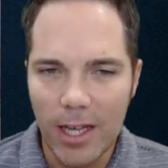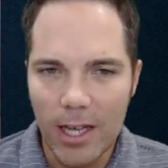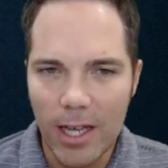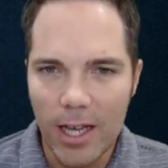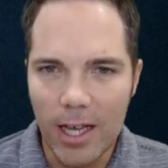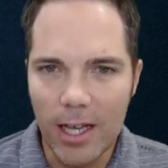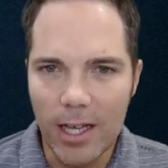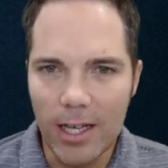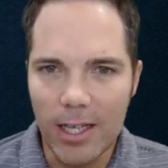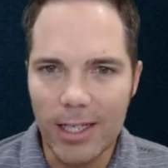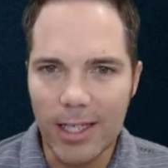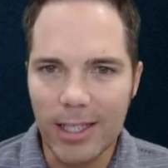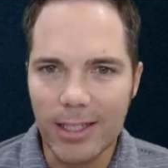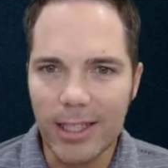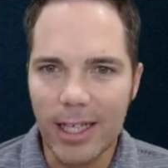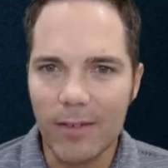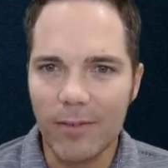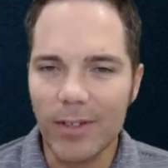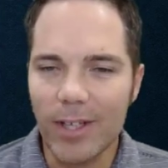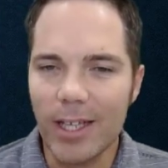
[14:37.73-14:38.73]
and as
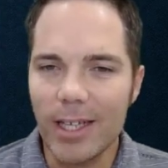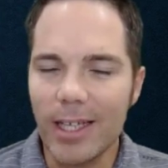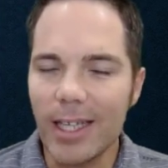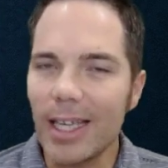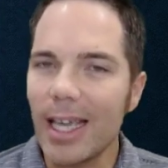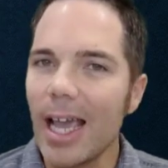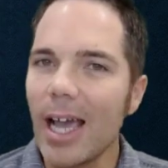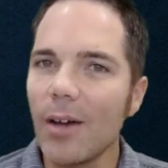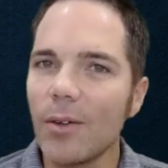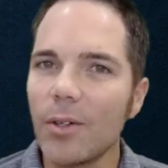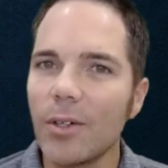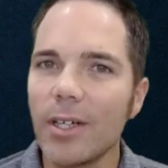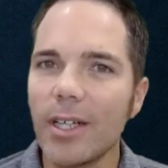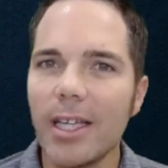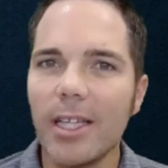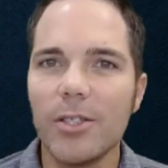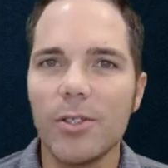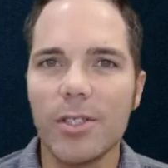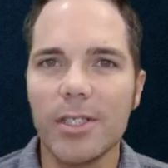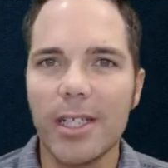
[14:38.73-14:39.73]
I've encountered
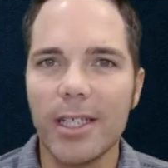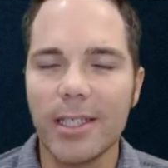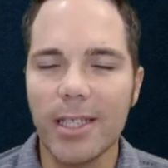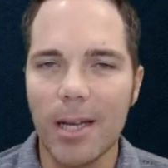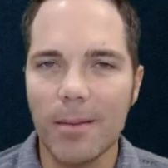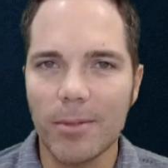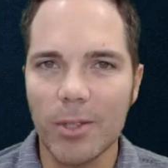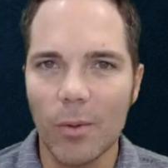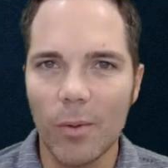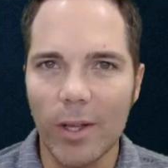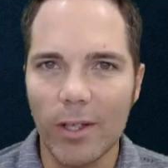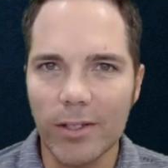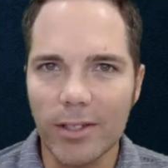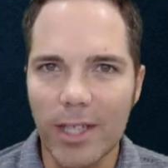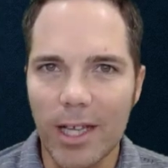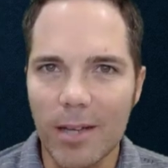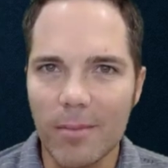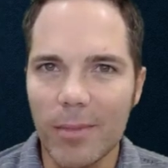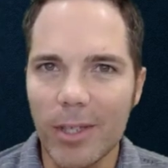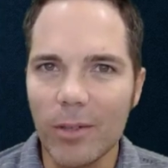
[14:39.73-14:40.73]
interesting types of wells,
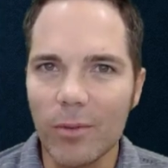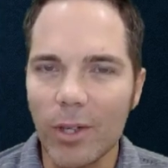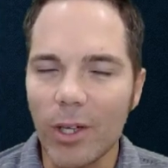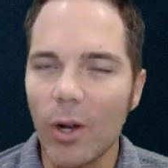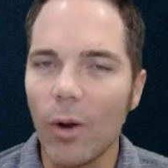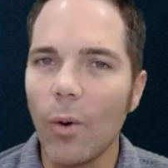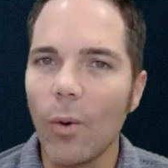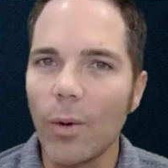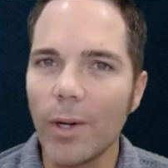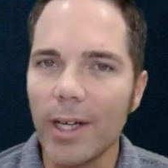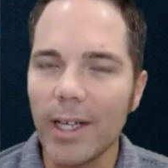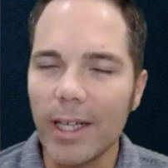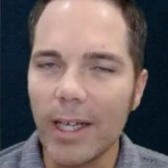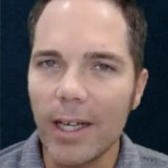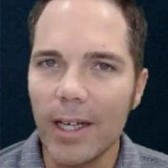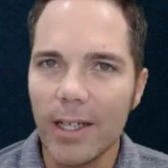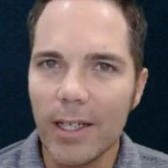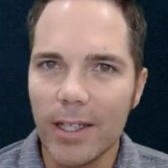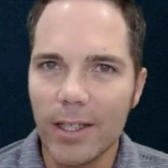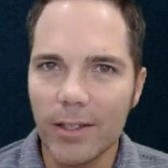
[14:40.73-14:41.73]
I've been recording
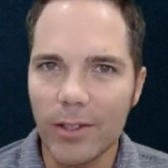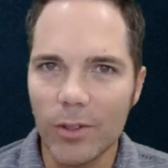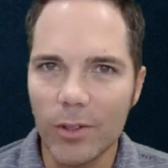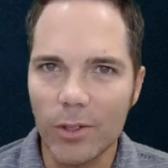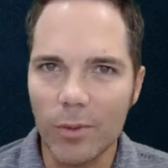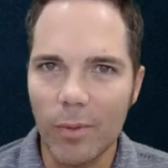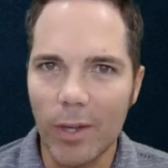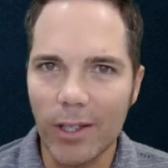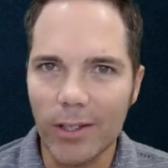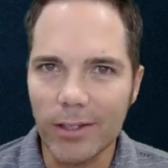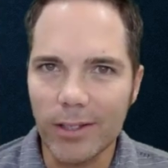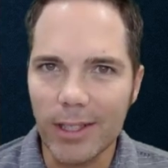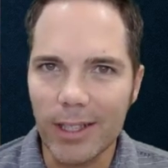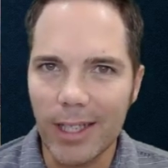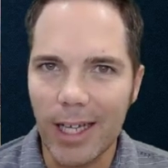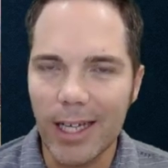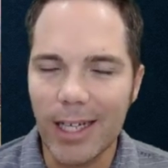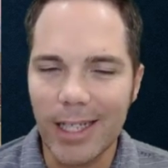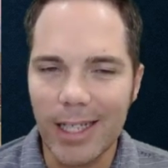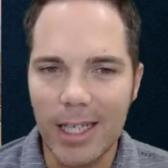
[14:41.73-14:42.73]
those wells and
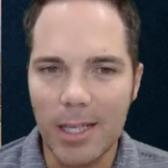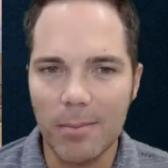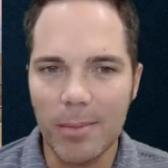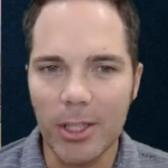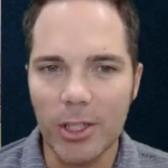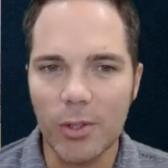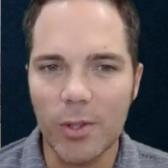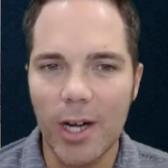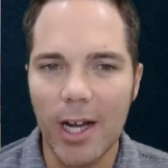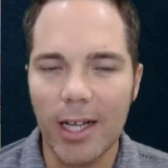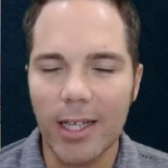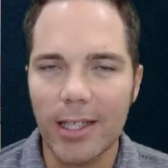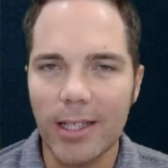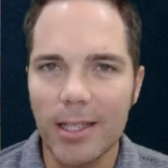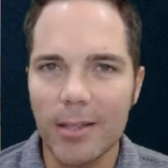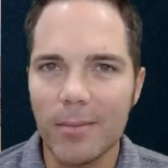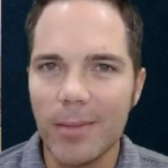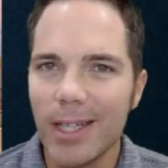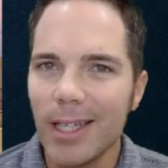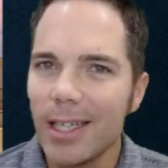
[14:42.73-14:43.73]
kind of keeping track of
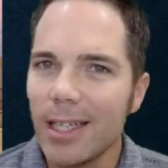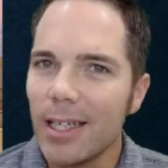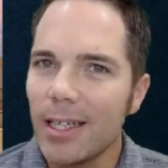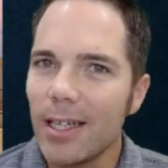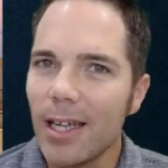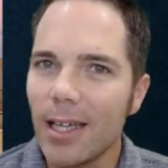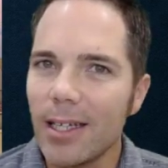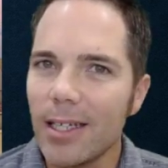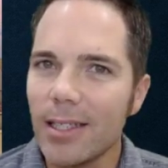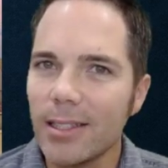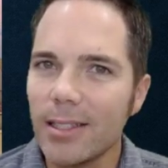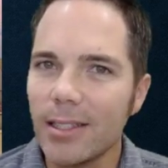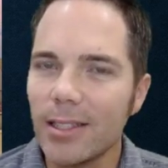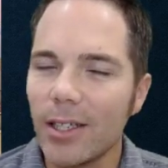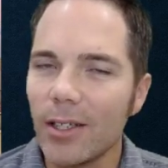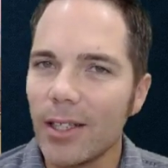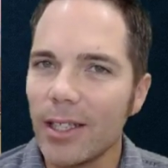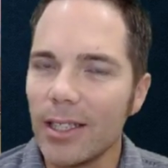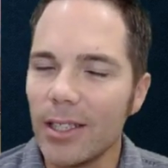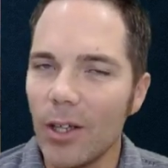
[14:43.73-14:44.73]
them, not
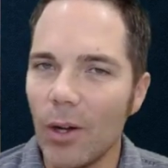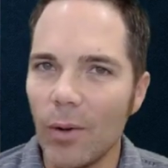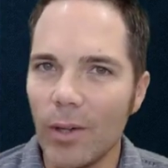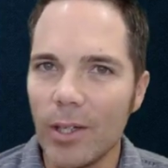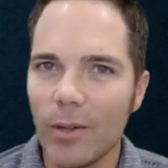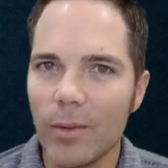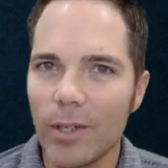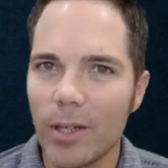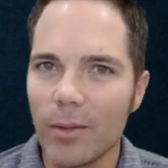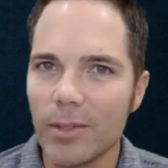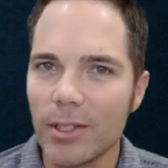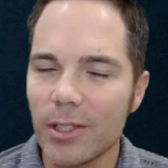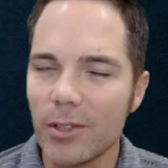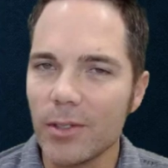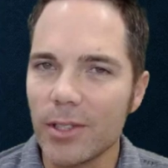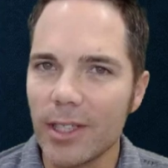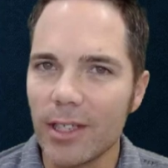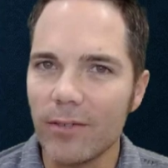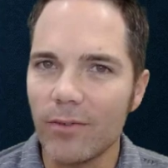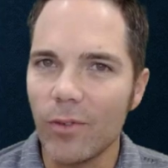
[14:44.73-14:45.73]
necessarily knowing what I was
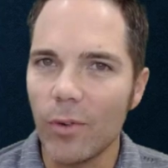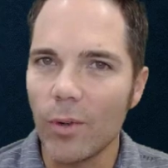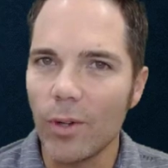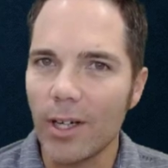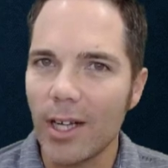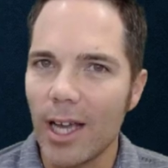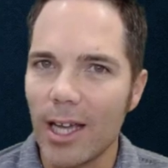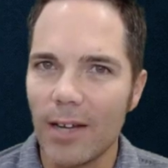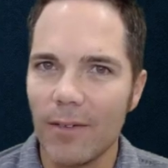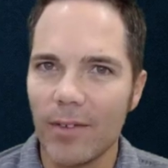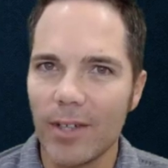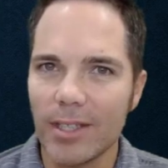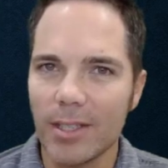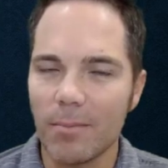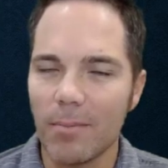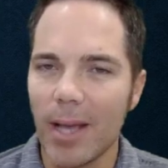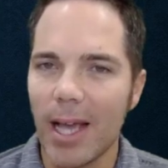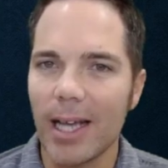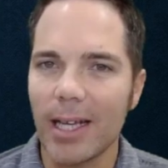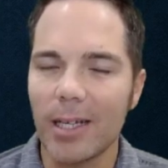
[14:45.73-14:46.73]
using it for, kind of as a
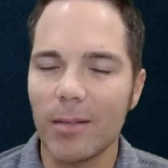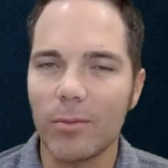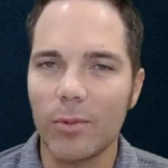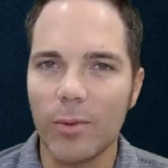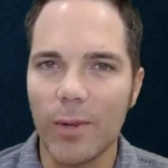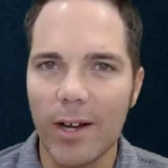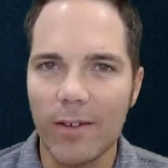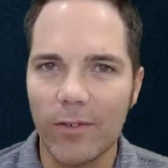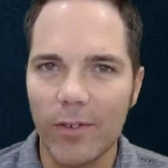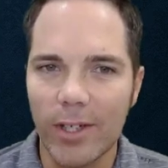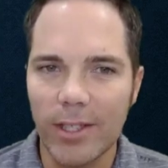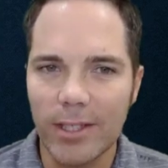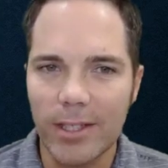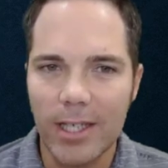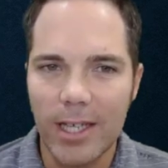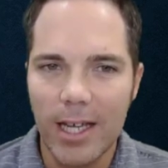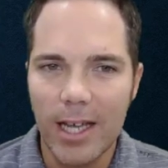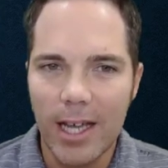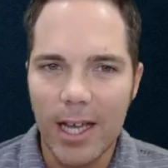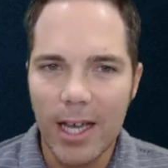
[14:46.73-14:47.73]
backup reference.
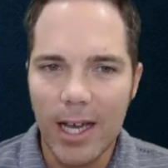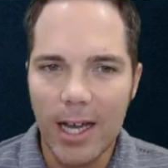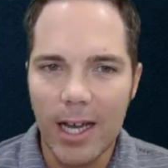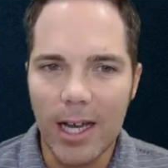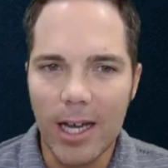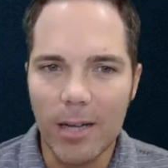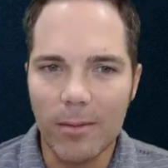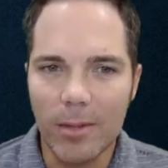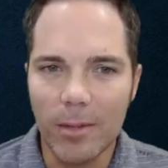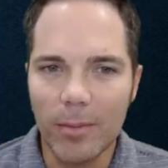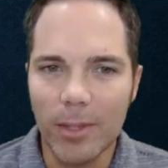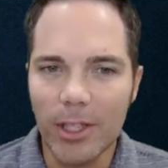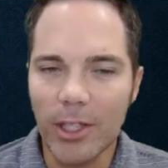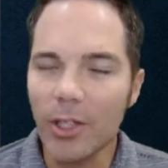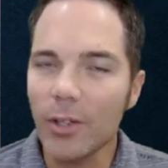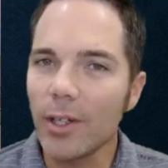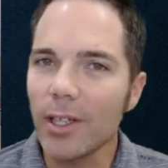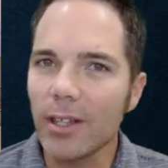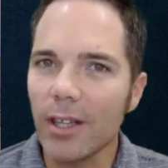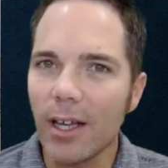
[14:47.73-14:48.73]
But
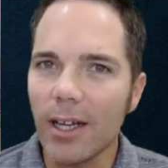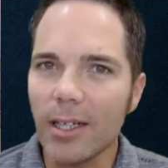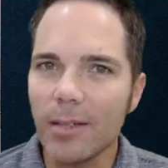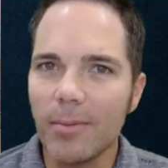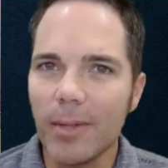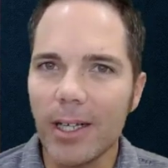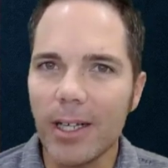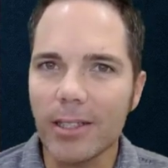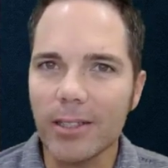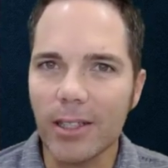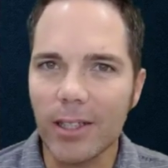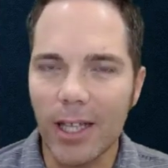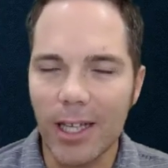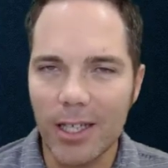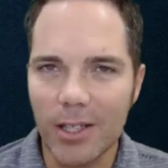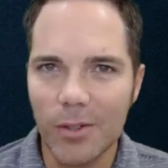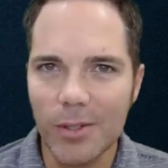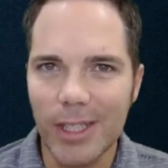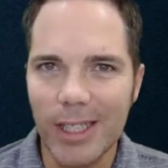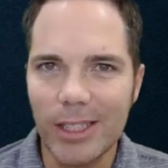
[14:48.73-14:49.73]
you're in luck because a lot of
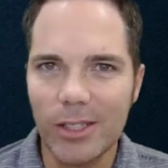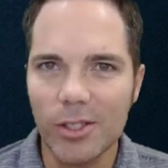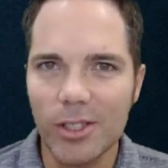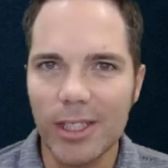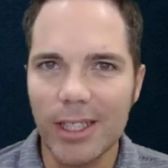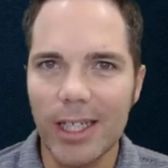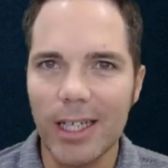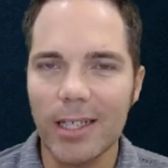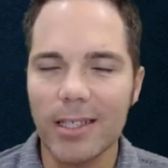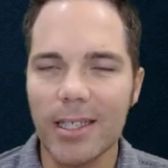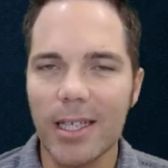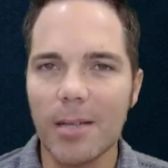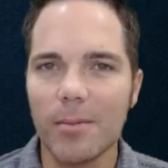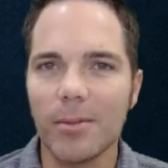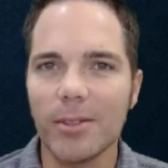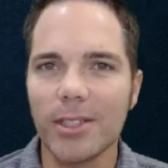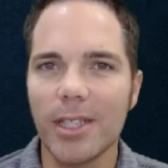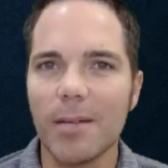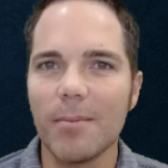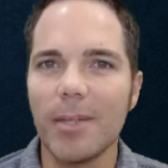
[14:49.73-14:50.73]
those interesting
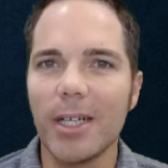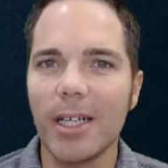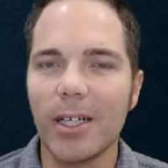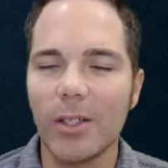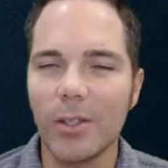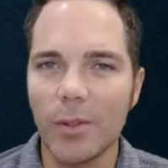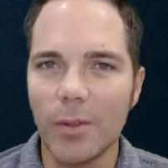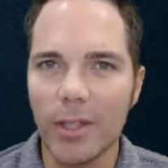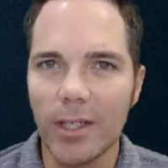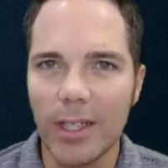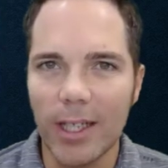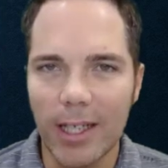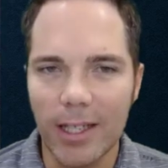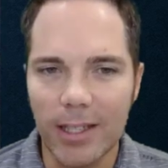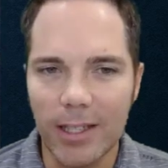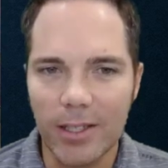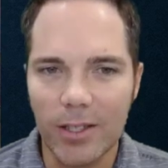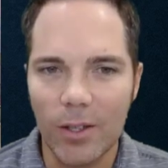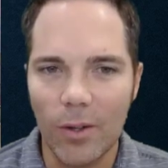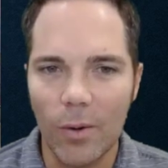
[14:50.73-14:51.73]
examples have been included in
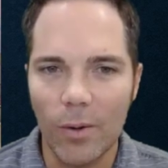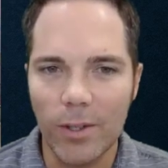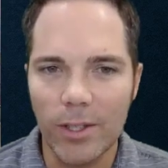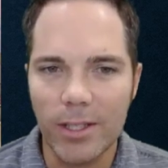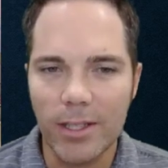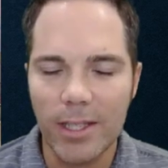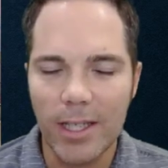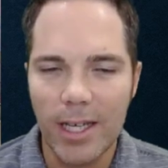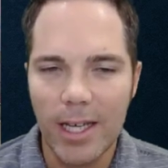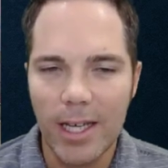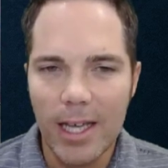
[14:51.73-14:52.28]
this course.